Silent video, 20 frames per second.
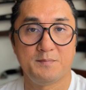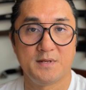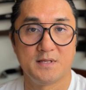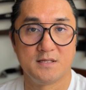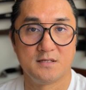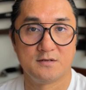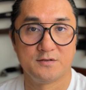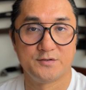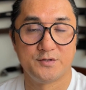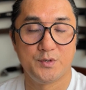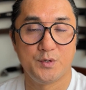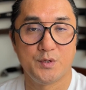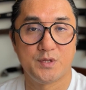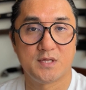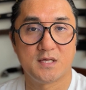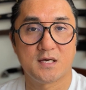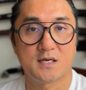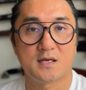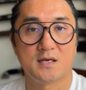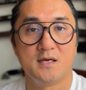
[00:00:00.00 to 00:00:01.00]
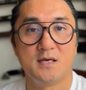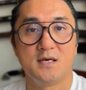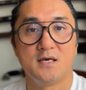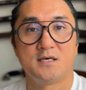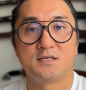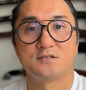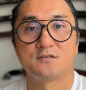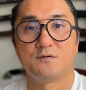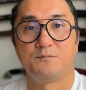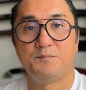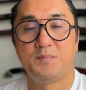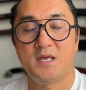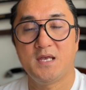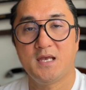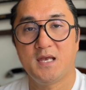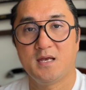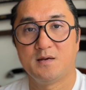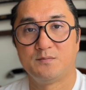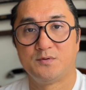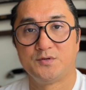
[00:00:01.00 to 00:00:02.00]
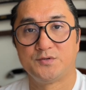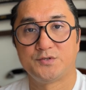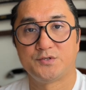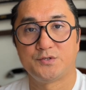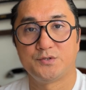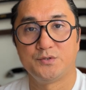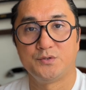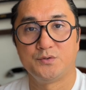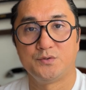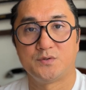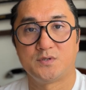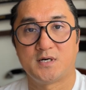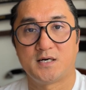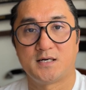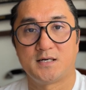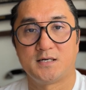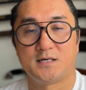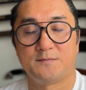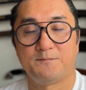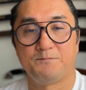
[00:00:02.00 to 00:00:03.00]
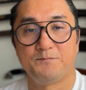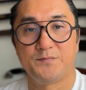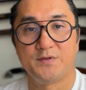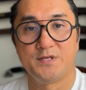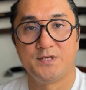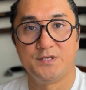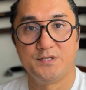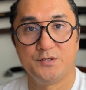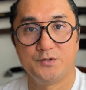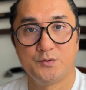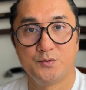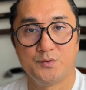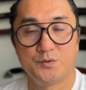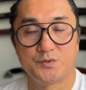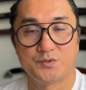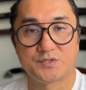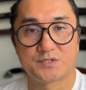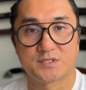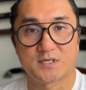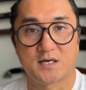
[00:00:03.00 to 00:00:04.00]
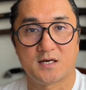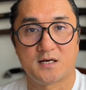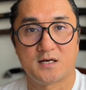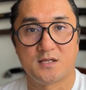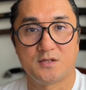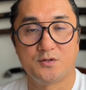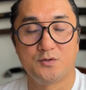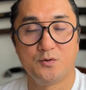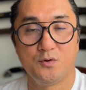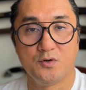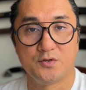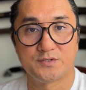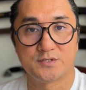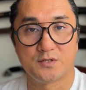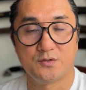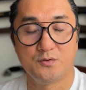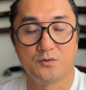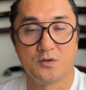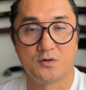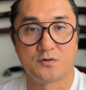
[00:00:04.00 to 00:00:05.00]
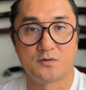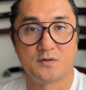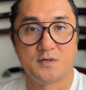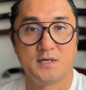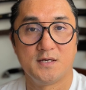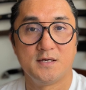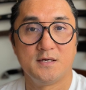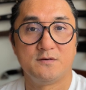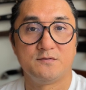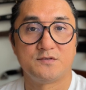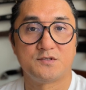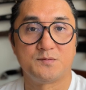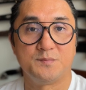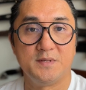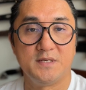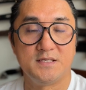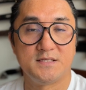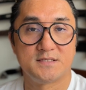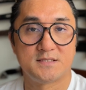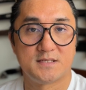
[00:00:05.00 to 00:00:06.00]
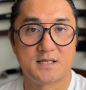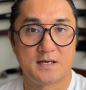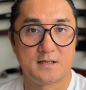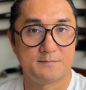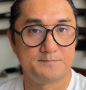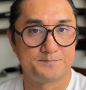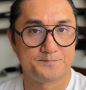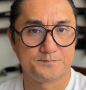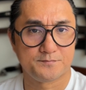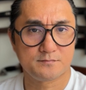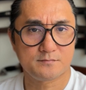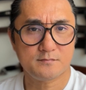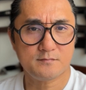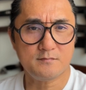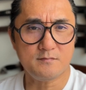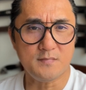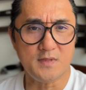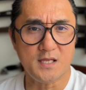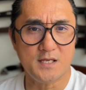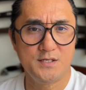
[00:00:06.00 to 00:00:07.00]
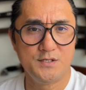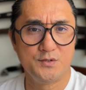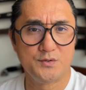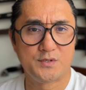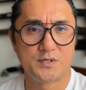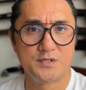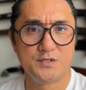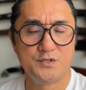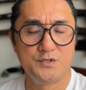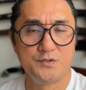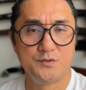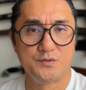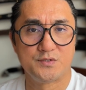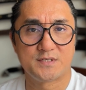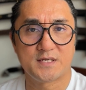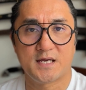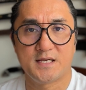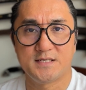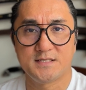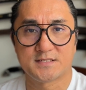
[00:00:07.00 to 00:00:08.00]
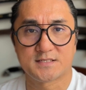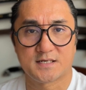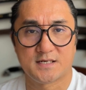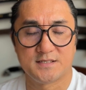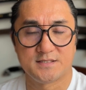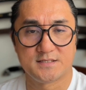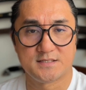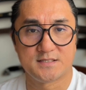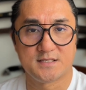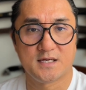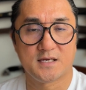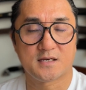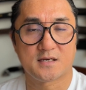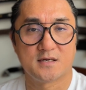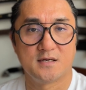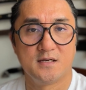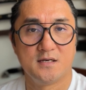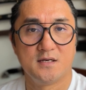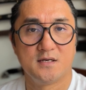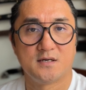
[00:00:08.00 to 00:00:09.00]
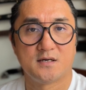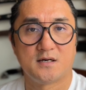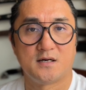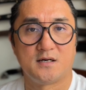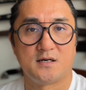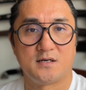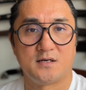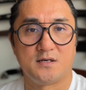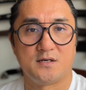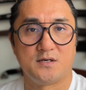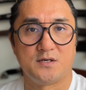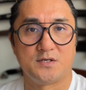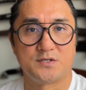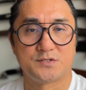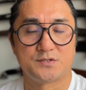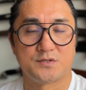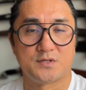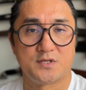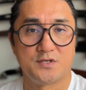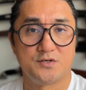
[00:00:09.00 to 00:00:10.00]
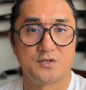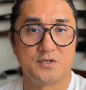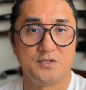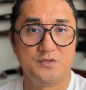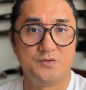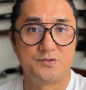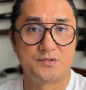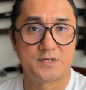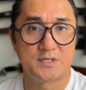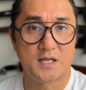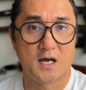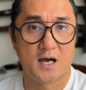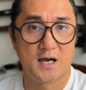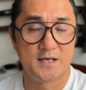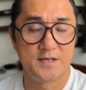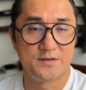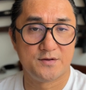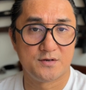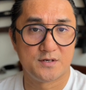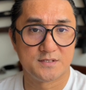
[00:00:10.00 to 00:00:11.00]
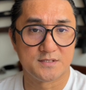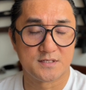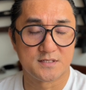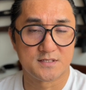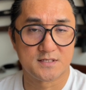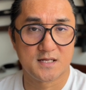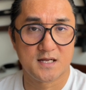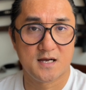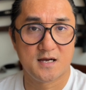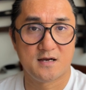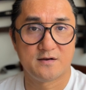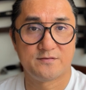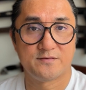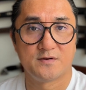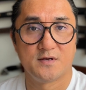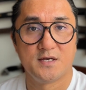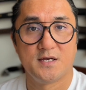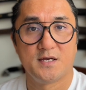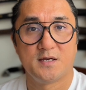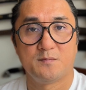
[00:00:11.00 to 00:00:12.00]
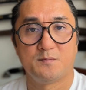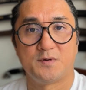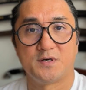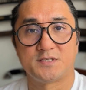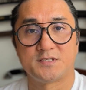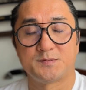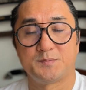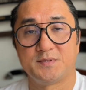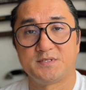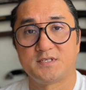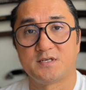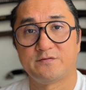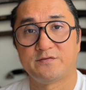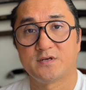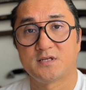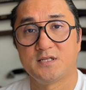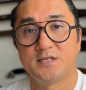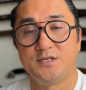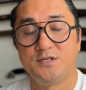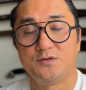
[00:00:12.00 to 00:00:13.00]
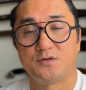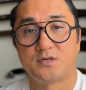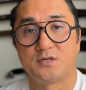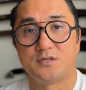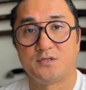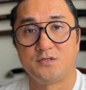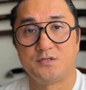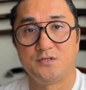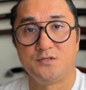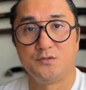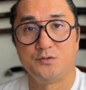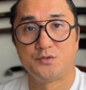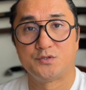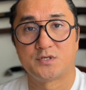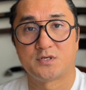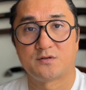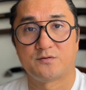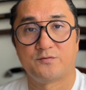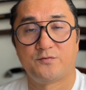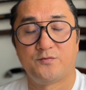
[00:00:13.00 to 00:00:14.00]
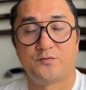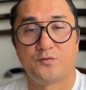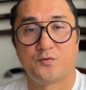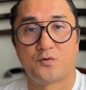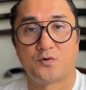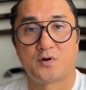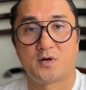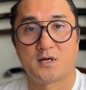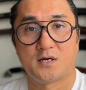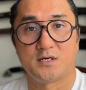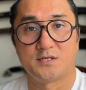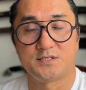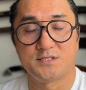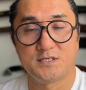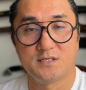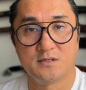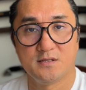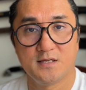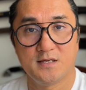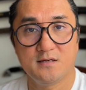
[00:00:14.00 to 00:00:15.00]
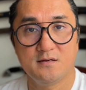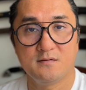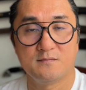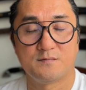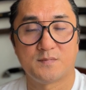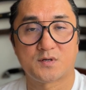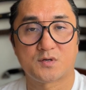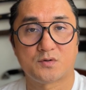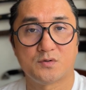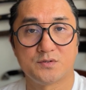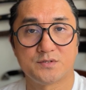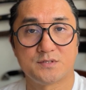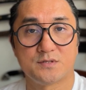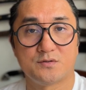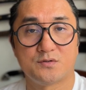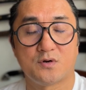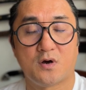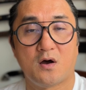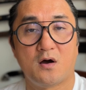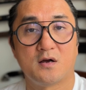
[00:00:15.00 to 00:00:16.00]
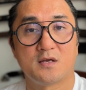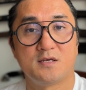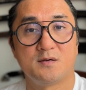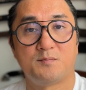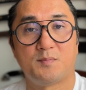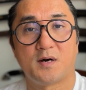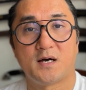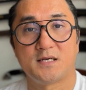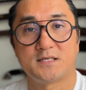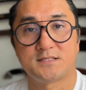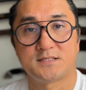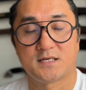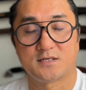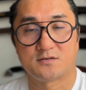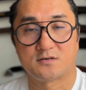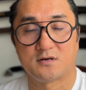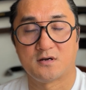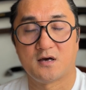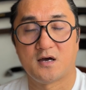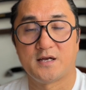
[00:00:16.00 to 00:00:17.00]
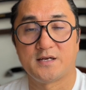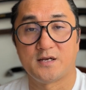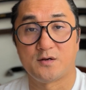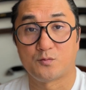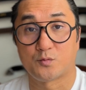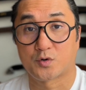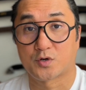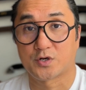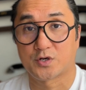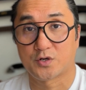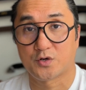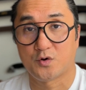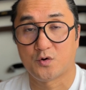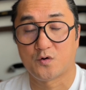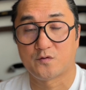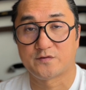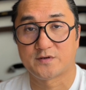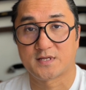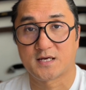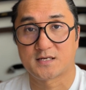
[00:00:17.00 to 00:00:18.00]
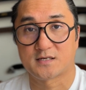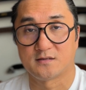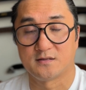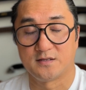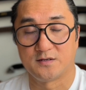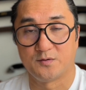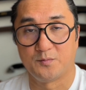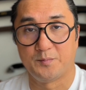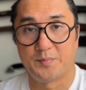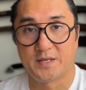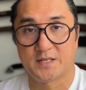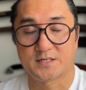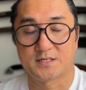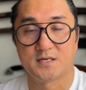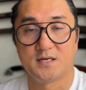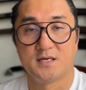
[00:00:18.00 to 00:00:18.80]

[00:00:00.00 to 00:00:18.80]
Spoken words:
be a little too thick. So being able to use dulo sa dulo, which means that you can use any size stick so that you can use it either as a staff, but specifically you can use it for shielding, but also to occupy center line, and we're going to go over that a little bit.